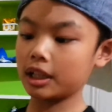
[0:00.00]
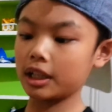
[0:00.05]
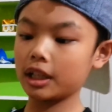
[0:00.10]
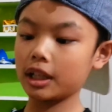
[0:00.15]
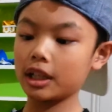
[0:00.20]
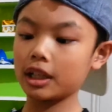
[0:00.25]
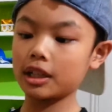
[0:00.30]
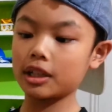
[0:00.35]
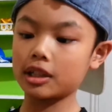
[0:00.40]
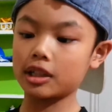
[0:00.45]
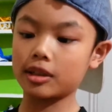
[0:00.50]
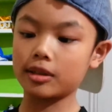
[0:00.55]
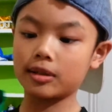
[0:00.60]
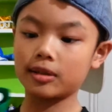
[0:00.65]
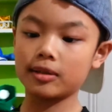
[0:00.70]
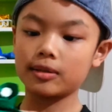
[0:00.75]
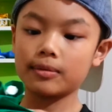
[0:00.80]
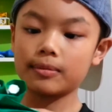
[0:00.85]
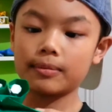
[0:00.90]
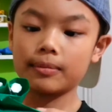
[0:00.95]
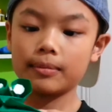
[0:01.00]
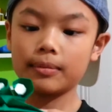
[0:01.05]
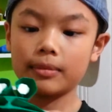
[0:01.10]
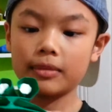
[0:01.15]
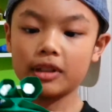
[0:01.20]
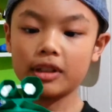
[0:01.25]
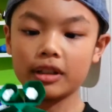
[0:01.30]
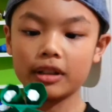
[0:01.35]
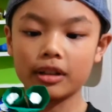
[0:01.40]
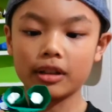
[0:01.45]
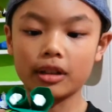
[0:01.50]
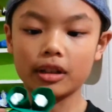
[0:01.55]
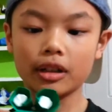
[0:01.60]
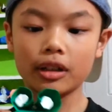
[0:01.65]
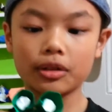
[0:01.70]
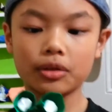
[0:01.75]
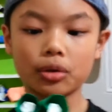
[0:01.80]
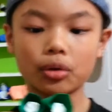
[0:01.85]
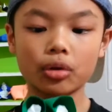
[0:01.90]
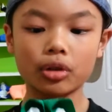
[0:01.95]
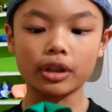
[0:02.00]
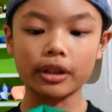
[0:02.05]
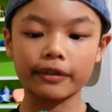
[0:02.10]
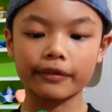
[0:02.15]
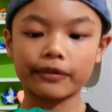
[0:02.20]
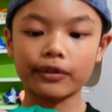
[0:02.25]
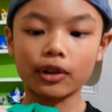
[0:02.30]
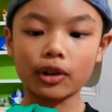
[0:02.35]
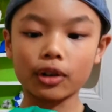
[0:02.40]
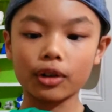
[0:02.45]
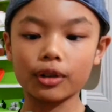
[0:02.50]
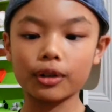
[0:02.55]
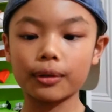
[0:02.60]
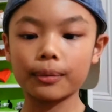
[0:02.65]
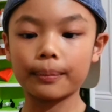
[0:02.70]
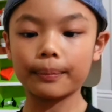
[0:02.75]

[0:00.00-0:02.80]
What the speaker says: here's the talking frog.